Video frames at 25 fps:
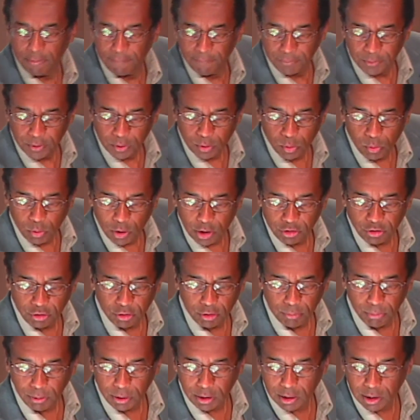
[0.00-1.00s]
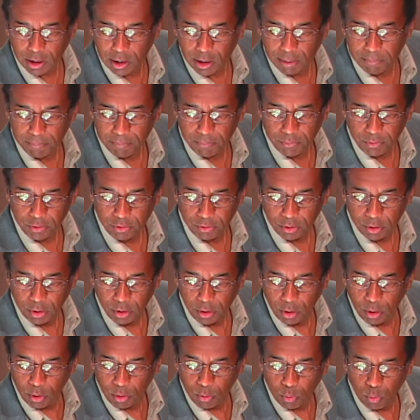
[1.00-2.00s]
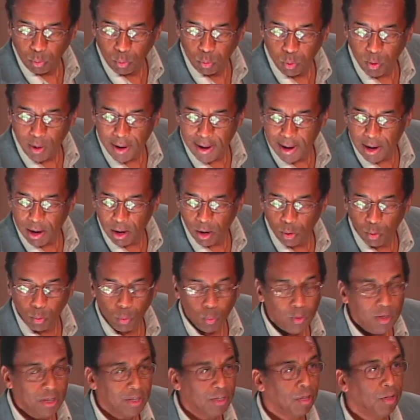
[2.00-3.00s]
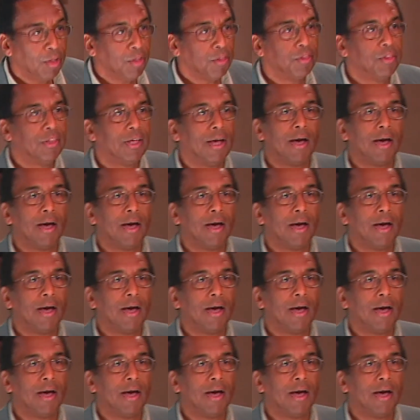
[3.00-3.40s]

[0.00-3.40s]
the question becomes, where will